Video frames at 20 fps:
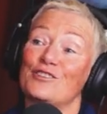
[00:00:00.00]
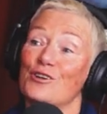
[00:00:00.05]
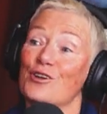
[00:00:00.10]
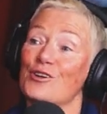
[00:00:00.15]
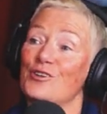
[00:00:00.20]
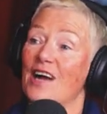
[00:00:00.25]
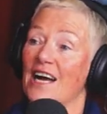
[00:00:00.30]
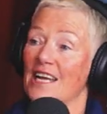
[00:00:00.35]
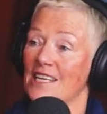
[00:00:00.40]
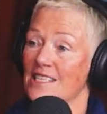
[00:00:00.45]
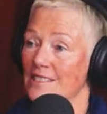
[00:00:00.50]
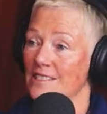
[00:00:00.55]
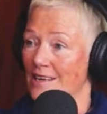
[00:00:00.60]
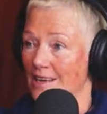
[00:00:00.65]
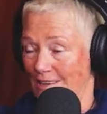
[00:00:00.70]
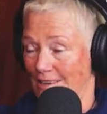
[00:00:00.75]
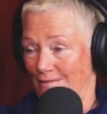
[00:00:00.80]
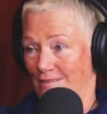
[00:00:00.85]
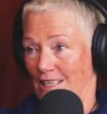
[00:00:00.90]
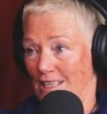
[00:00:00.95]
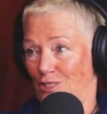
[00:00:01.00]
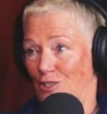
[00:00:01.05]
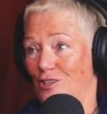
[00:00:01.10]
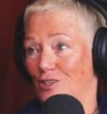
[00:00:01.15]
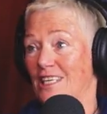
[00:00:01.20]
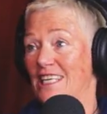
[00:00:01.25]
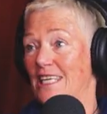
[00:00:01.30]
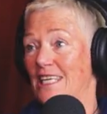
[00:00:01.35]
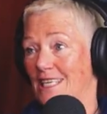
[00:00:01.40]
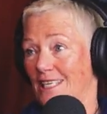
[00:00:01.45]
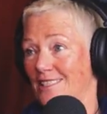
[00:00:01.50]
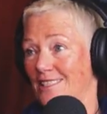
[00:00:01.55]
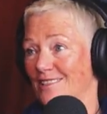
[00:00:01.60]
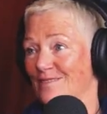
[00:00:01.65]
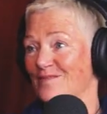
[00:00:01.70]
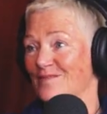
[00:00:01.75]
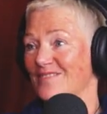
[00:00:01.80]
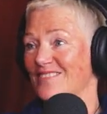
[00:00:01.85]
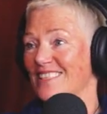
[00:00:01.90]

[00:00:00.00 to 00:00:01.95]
threw a knife at her head